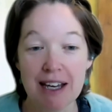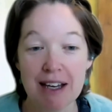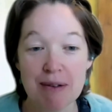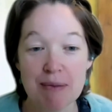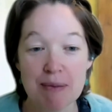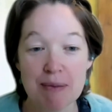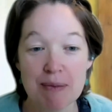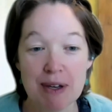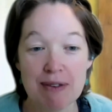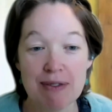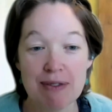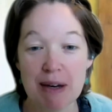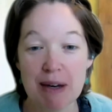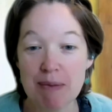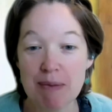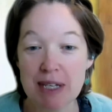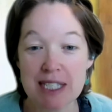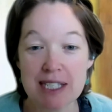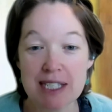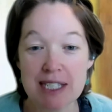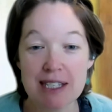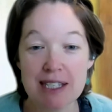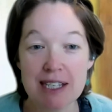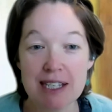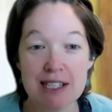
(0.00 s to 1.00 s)
if that
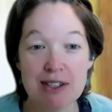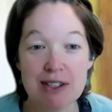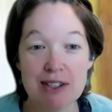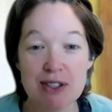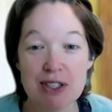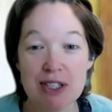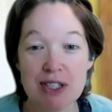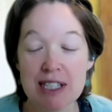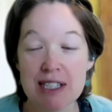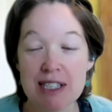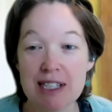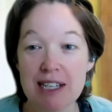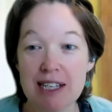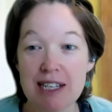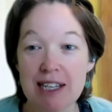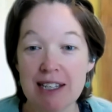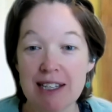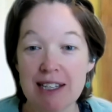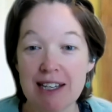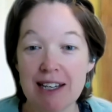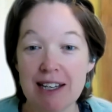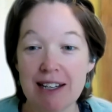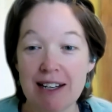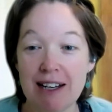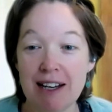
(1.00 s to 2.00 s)
makes sense, because there's
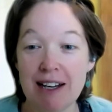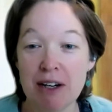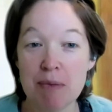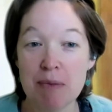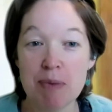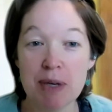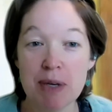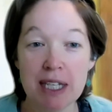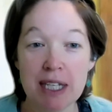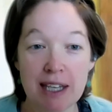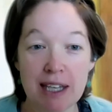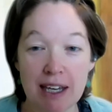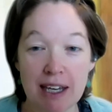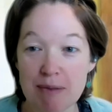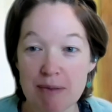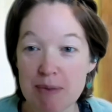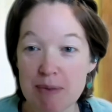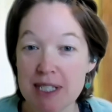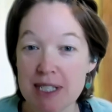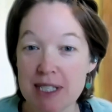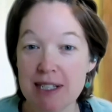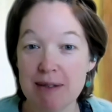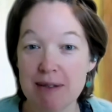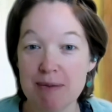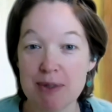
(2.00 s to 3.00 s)
on a big
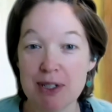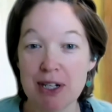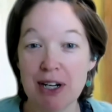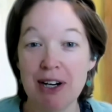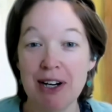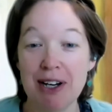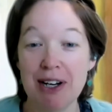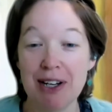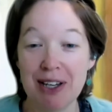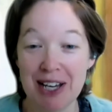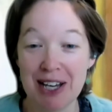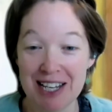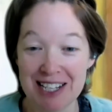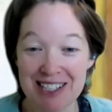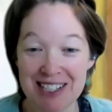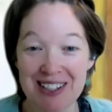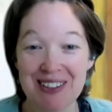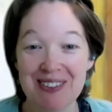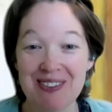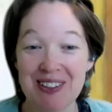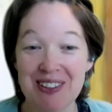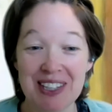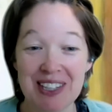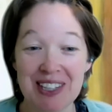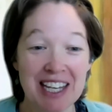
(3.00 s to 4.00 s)
campus, I'm sure you guys
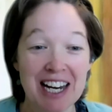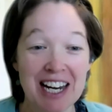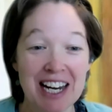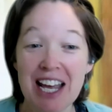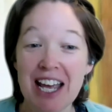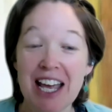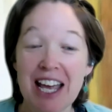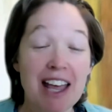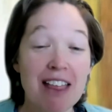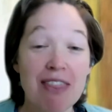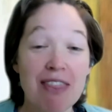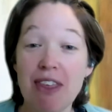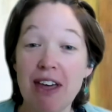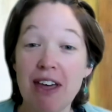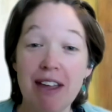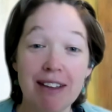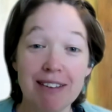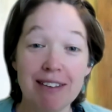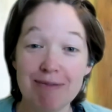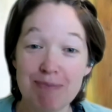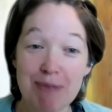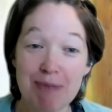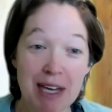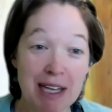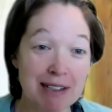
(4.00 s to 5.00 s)
can really,
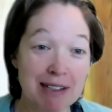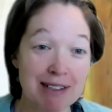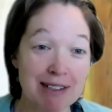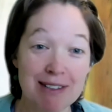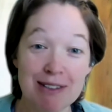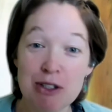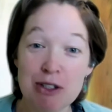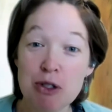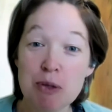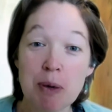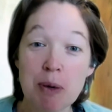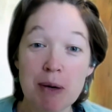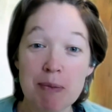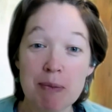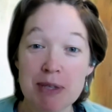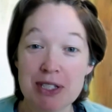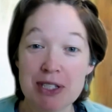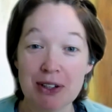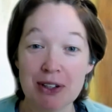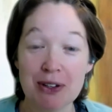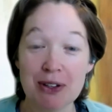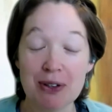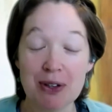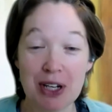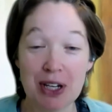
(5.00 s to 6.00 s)
and new departments
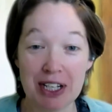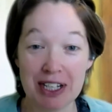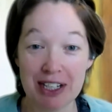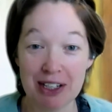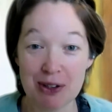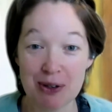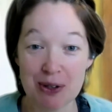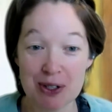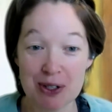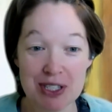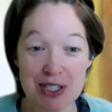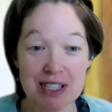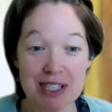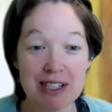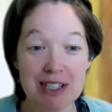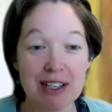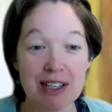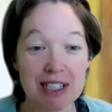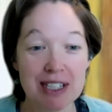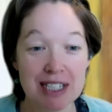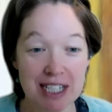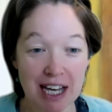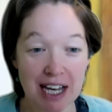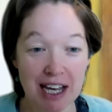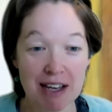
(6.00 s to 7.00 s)
are creating courses all
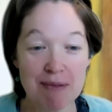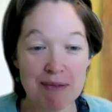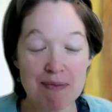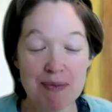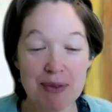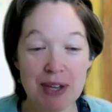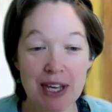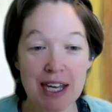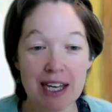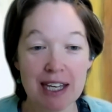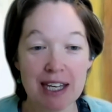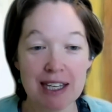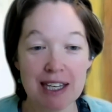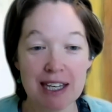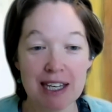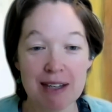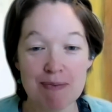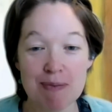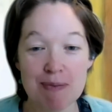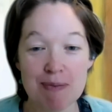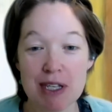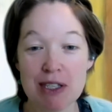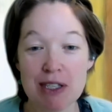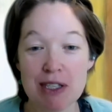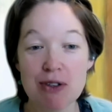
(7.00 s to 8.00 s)
the time,
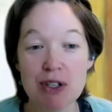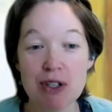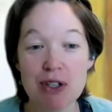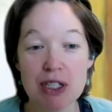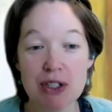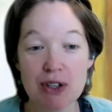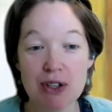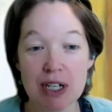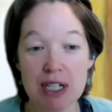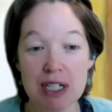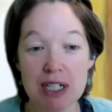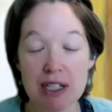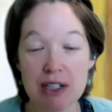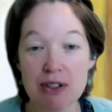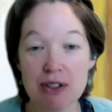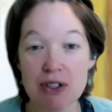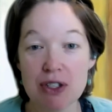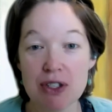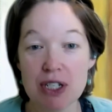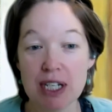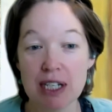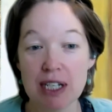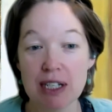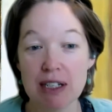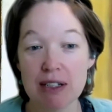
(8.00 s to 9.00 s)
and so just trying to
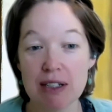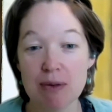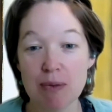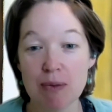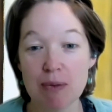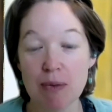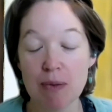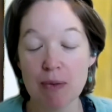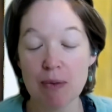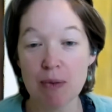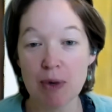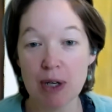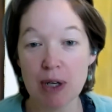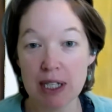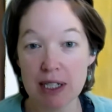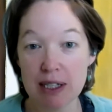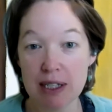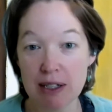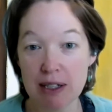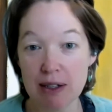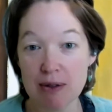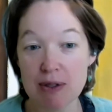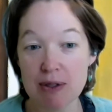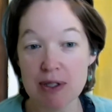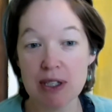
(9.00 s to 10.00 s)
understand what
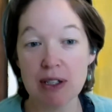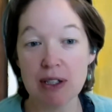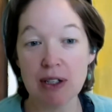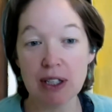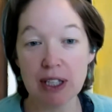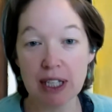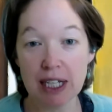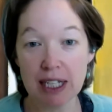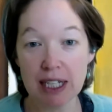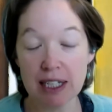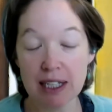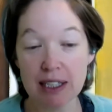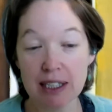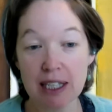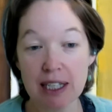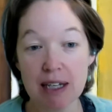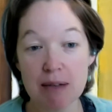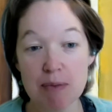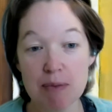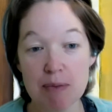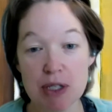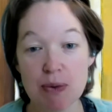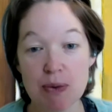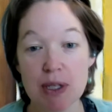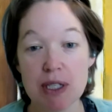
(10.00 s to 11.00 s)
those look like on
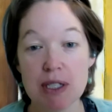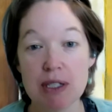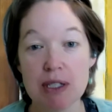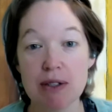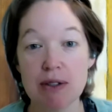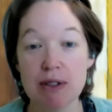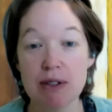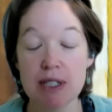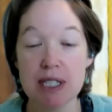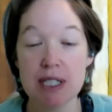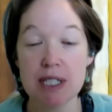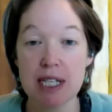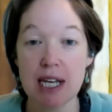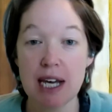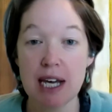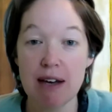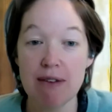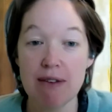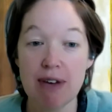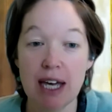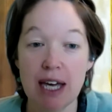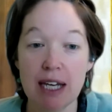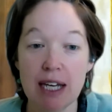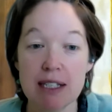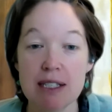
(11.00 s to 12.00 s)
campus, what students
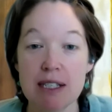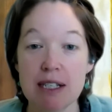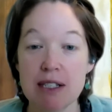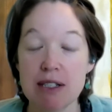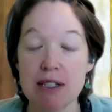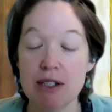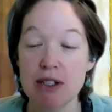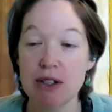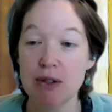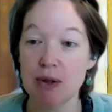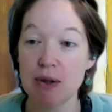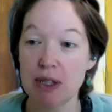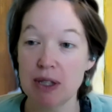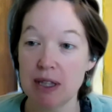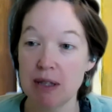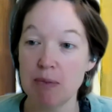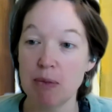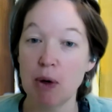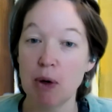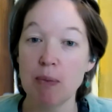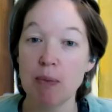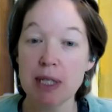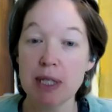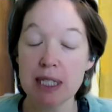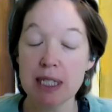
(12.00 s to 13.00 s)
have access to at the
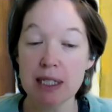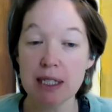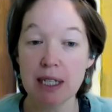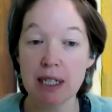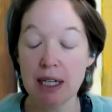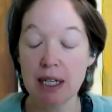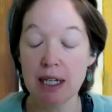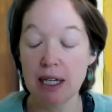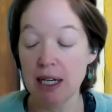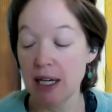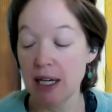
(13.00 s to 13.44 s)
moment.